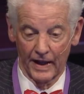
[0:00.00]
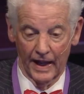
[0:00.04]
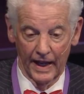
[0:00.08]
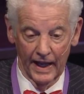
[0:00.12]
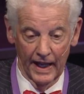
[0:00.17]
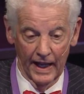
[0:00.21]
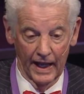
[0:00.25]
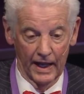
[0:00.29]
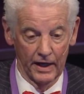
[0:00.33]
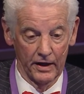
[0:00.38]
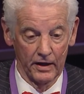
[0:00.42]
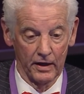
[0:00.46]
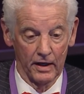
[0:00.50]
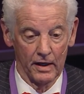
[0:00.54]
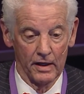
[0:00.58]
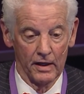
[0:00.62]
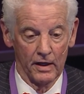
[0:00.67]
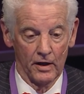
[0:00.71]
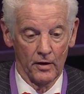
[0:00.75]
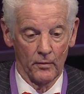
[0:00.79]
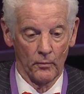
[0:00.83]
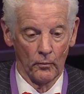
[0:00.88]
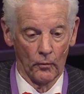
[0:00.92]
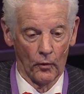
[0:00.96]
And
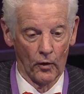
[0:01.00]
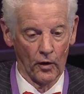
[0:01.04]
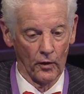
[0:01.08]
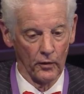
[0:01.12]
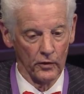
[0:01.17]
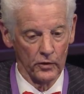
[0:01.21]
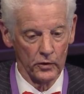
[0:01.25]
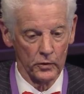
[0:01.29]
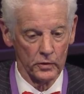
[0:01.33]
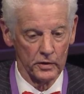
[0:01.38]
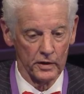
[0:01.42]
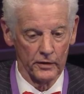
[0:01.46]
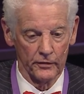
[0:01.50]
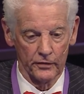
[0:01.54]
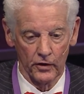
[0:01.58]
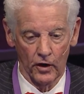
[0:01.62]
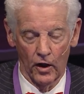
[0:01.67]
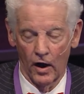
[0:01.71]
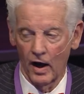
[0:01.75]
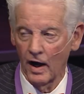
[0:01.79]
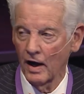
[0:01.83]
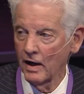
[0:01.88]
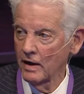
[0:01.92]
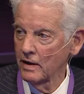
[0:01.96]
more rule of
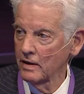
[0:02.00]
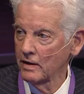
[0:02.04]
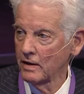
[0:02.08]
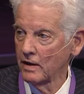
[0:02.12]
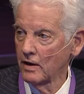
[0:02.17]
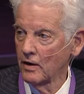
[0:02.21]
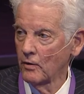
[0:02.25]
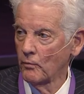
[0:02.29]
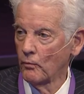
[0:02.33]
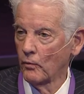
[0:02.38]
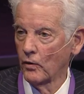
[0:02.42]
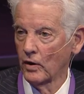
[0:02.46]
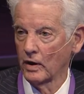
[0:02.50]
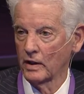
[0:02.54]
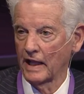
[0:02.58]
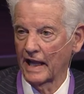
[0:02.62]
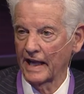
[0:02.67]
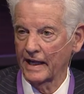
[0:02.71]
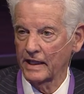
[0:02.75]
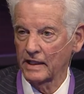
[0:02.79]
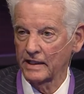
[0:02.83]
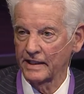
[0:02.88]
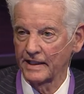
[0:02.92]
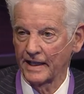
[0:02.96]
law, more
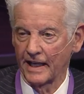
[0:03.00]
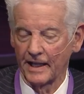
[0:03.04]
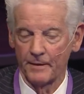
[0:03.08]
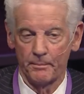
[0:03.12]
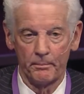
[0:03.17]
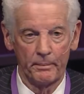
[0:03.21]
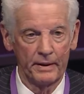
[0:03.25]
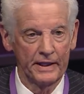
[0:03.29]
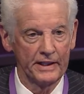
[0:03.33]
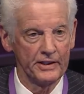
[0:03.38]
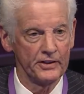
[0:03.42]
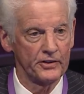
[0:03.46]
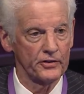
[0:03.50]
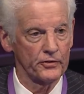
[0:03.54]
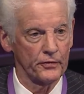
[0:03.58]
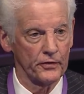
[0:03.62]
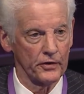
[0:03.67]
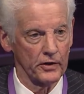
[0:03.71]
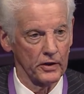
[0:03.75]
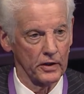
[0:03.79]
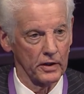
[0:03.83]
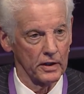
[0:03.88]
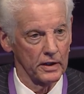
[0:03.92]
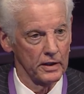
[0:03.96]
likely a
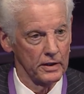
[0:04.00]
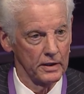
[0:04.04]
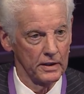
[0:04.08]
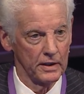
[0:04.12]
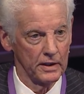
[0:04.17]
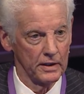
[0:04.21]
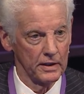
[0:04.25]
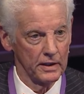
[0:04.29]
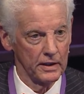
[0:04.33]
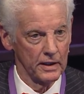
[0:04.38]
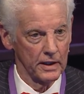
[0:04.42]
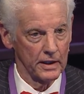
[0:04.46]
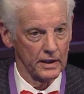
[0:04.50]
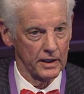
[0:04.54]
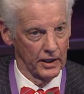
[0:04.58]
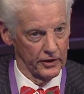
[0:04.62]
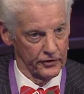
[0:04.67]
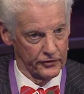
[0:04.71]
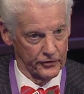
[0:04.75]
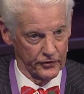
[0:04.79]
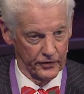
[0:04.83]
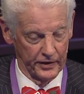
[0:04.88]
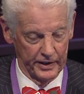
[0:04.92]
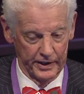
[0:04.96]
peaceful
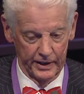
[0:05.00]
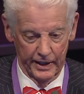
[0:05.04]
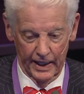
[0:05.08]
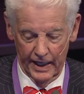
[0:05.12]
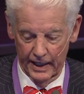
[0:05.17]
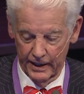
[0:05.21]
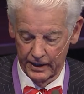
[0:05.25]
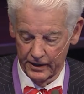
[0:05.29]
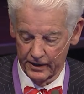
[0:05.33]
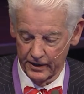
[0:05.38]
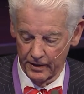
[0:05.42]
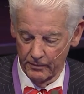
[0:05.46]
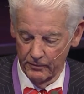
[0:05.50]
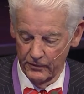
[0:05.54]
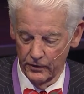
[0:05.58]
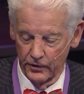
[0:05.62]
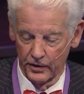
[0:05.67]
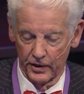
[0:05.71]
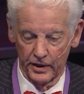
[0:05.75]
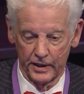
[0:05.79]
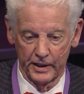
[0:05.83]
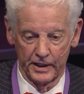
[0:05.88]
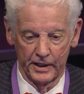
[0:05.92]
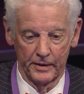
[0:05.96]
country and
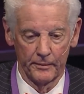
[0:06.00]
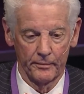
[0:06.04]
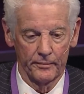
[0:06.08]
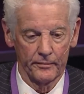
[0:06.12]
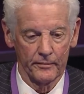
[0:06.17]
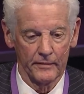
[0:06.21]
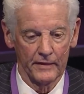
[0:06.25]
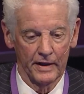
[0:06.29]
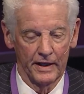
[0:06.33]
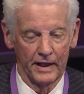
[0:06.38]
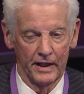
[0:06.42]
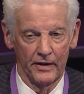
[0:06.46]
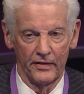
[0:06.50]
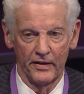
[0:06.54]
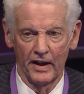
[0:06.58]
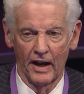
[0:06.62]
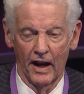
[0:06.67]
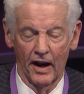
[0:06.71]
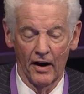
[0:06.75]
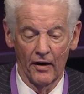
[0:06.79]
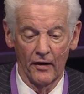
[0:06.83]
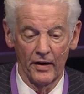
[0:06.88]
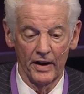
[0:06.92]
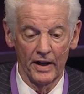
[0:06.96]
community. In the
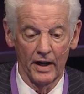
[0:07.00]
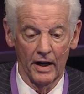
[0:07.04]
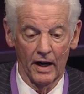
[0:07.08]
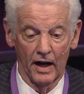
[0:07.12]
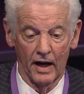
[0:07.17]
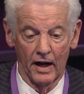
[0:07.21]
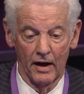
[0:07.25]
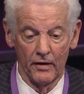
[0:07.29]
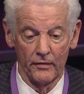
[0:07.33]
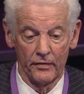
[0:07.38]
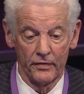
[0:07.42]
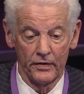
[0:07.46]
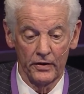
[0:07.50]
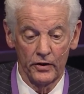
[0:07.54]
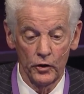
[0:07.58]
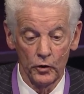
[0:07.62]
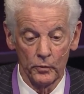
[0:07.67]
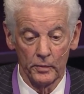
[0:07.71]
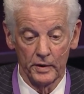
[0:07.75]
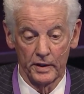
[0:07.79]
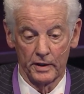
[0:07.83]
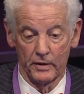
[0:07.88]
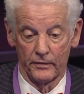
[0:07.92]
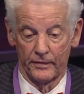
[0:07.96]
area of
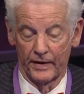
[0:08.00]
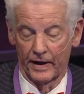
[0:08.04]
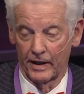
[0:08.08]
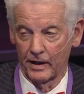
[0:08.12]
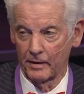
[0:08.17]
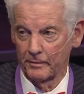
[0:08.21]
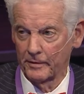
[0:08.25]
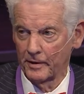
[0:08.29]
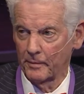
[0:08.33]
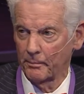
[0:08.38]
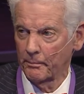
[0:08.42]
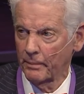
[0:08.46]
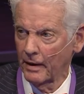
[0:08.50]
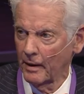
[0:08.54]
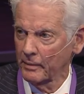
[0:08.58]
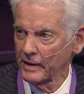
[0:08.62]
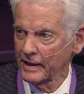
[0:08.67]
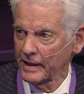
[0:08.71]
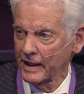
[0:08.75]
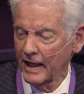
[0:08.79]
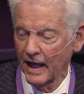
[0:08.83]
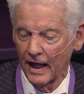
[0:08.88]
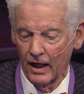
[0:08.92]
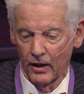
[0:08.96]
human development,
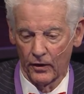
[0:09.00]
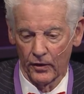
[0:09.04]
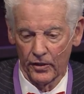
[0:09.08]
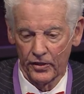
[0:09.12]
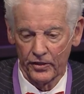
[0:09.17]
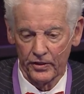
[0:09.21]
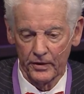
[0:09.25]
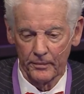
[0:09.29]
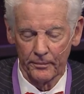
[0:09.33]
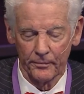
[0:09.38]
public health,